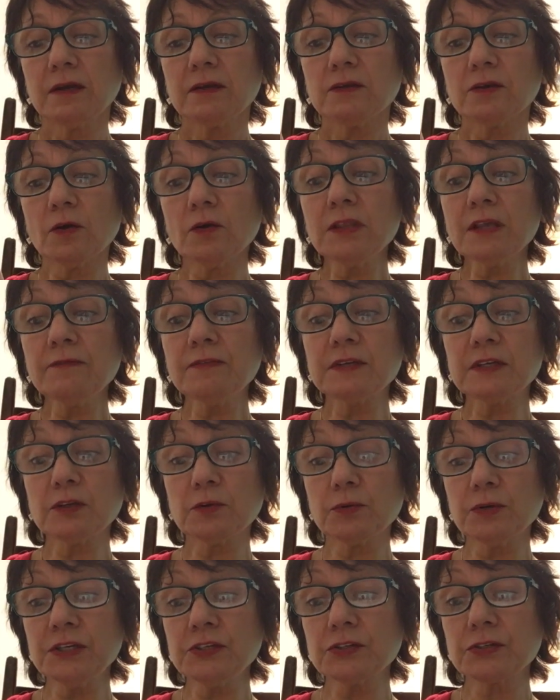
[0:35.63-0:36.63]
No living
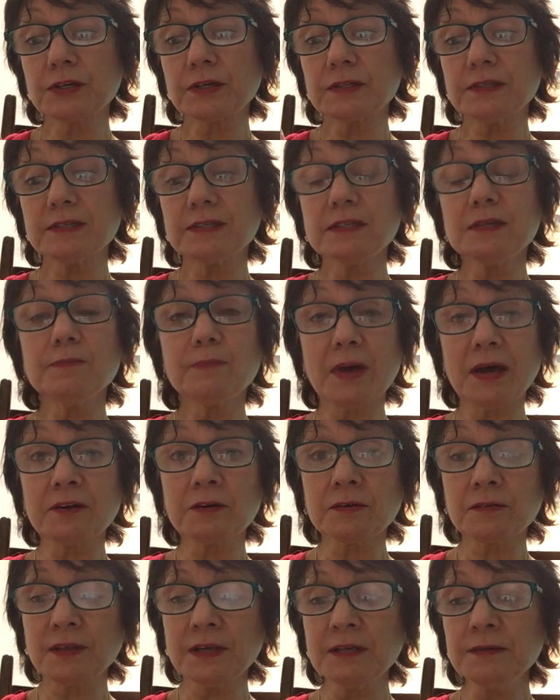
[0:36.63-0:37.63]
creature can see
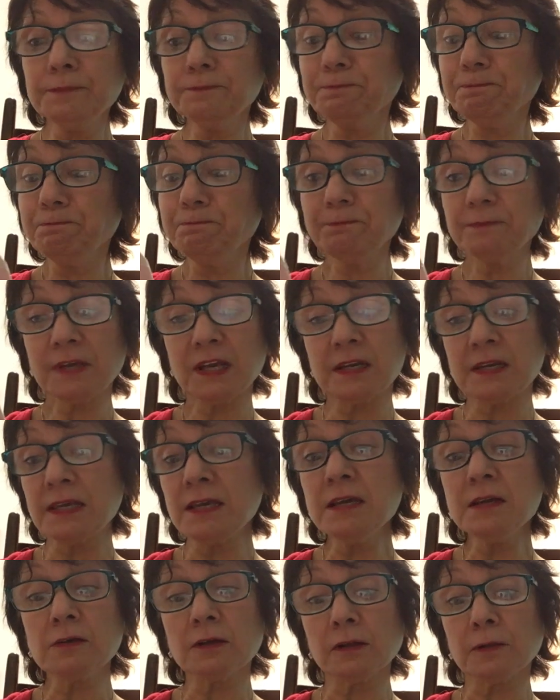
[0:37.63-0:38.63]
better than an
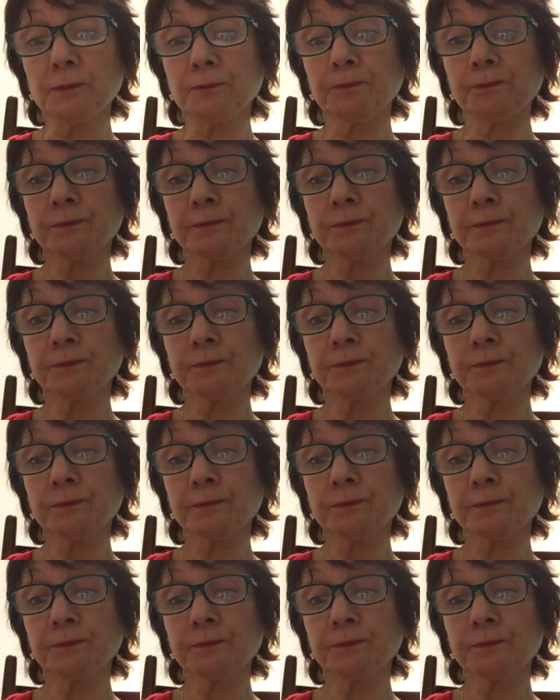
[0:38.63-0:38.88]
eagle.